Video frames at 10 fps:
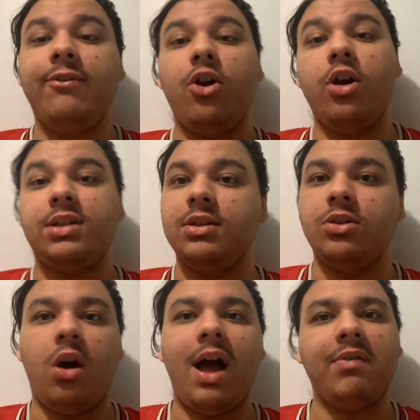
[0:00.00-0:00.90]
Kerr did
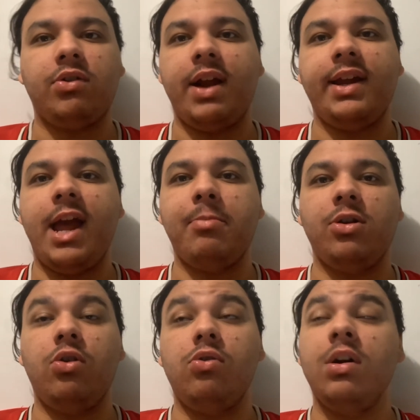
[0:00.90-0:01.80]
not have a great game at
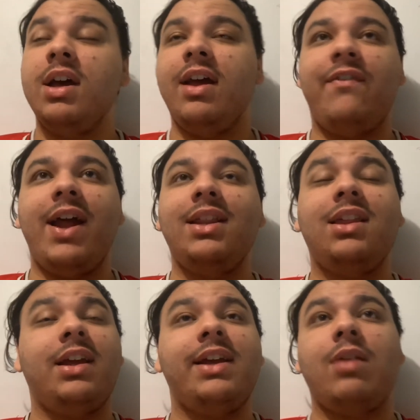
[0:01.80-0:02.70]
all. If
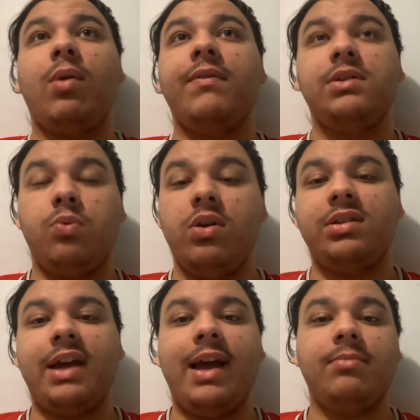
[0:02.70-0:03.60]
anything, he had one of his worst
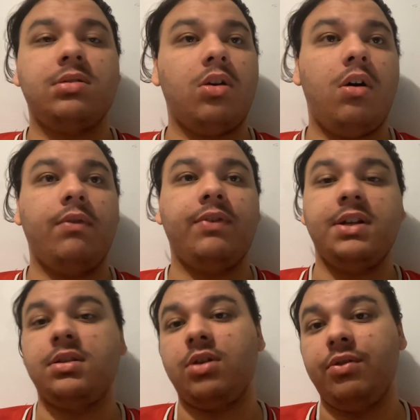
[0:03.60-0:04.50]
games of
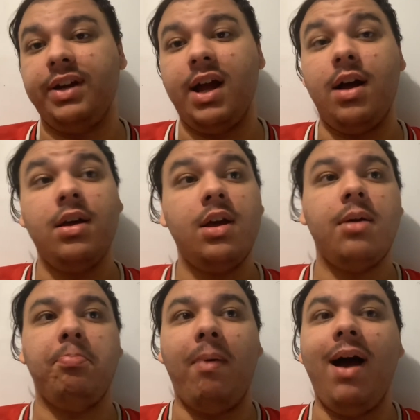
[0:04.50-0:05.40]
his career.
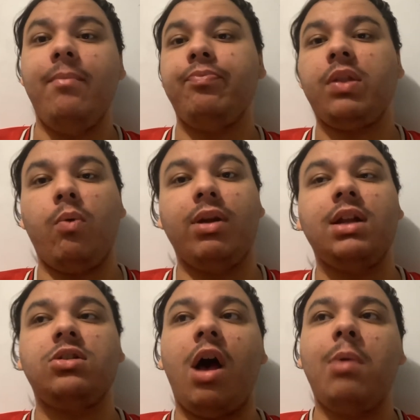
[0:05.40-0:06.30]
But when the
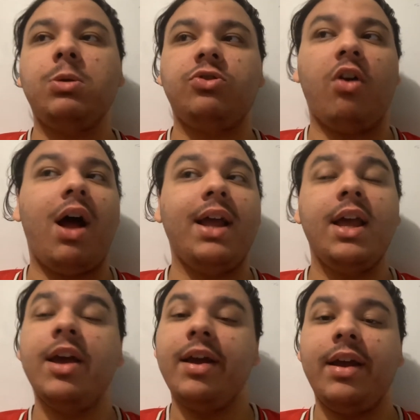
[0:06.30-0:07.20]
time was right,
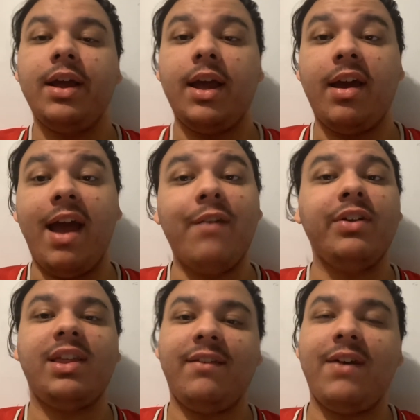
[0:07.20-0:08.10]

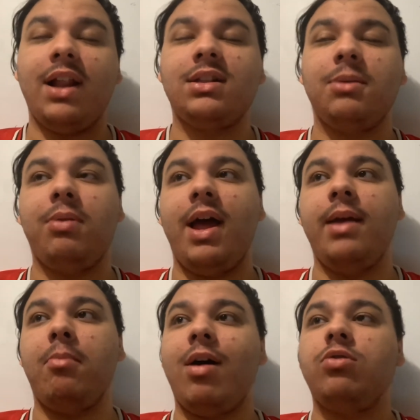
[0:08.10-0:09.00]
everything fell into play.
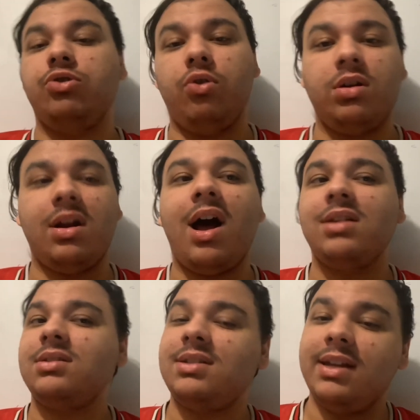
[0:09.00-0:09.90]
Michael Jordan
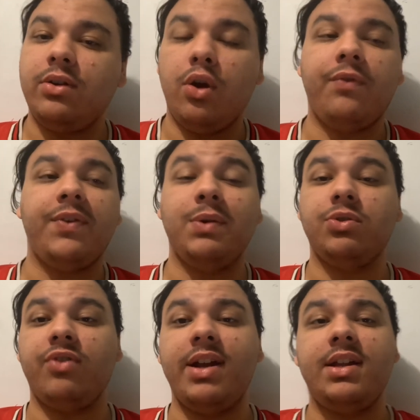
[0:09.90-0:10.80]
asked Steve Kerr if he was
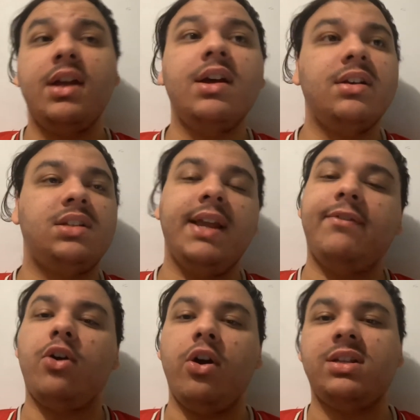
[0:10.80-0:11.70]
ready.
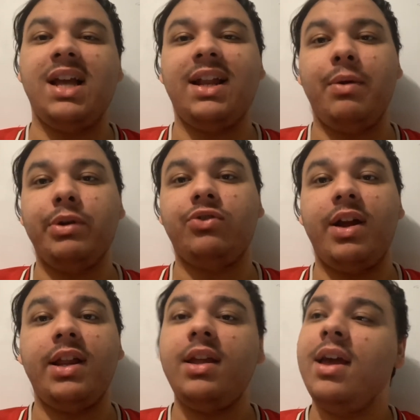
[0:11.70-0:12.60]
Steve Kerr said he was
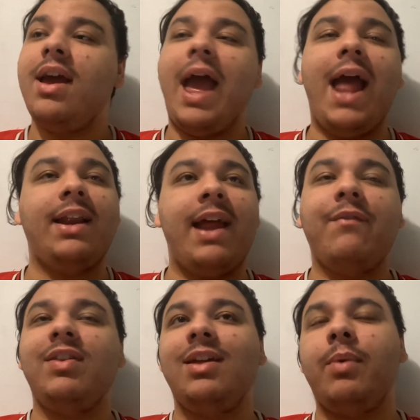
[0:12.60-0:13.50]
ready, and
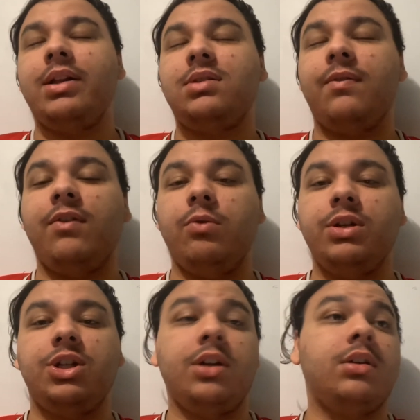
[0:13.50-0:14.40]
everything went into
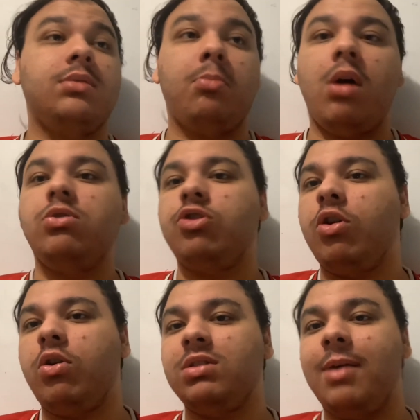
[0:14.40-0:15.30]
fruition. Michael Jordan
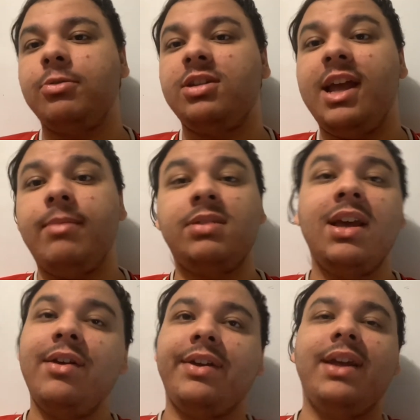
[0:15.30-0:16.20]
got double teamed,
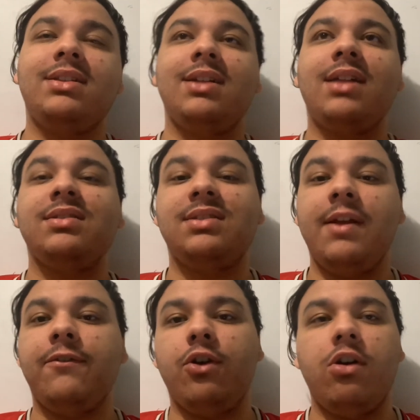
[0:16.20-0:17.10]
kicked it out to
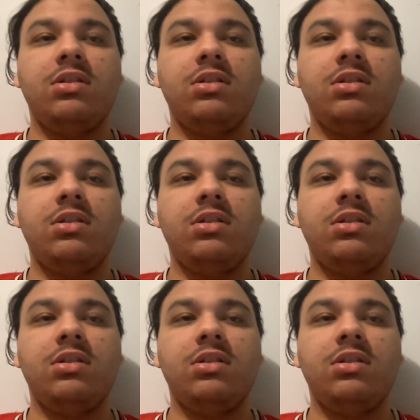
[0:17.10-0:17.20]
Steve Kerr.